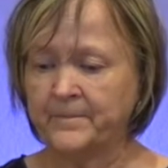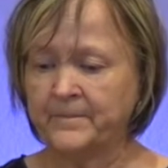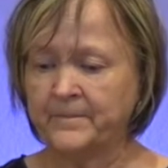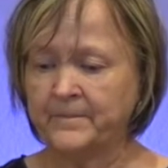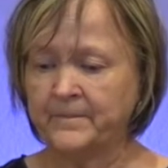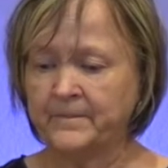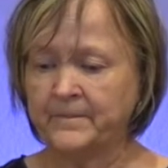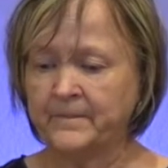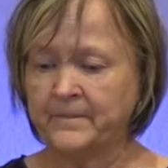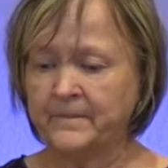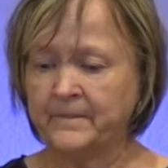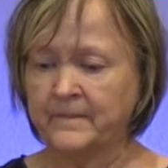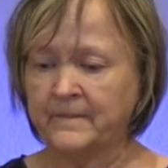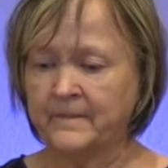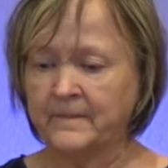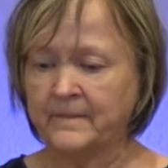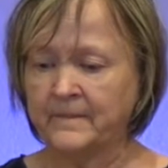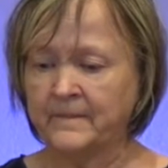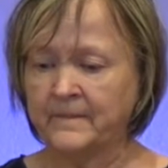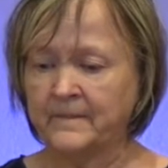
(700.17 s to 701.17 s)

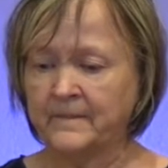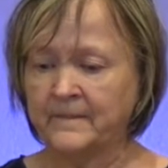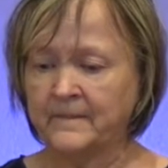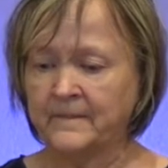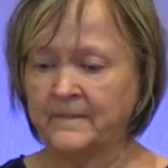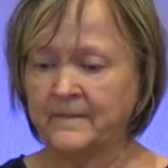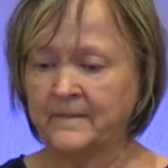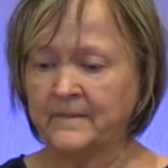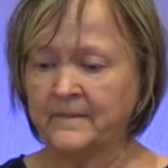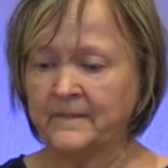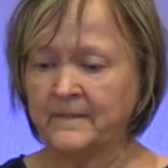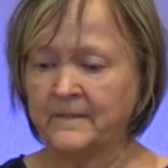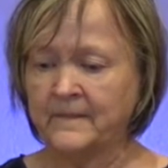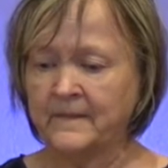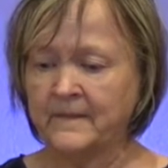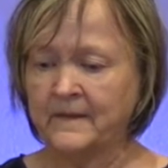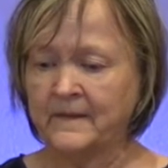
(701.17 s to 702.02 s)
[no speech]